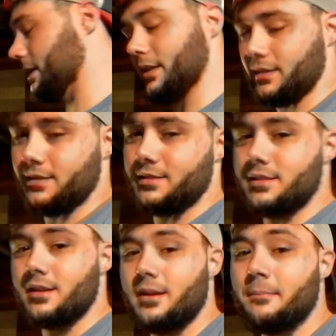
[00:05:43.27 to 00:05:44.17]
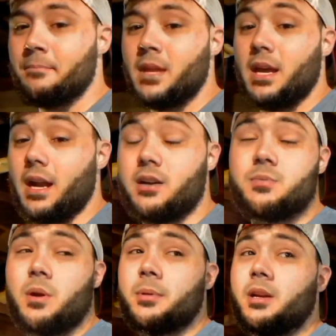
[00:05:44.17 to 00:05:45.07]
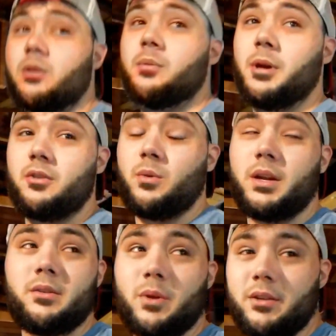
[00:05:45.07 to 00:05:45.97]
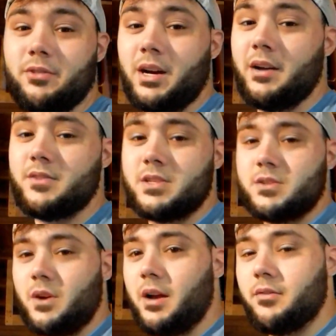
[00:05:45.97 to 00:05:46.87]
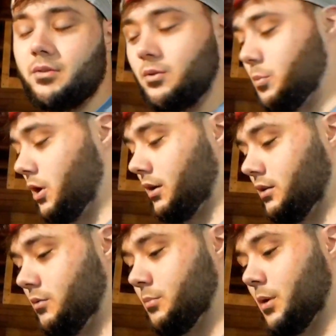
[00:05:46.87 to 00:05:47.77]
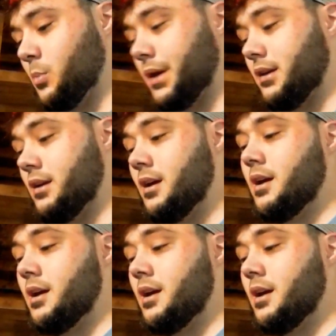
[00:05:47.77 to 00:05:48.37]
like this. And I was probably going about 20, 25, just driving through a parking lot with my buddy.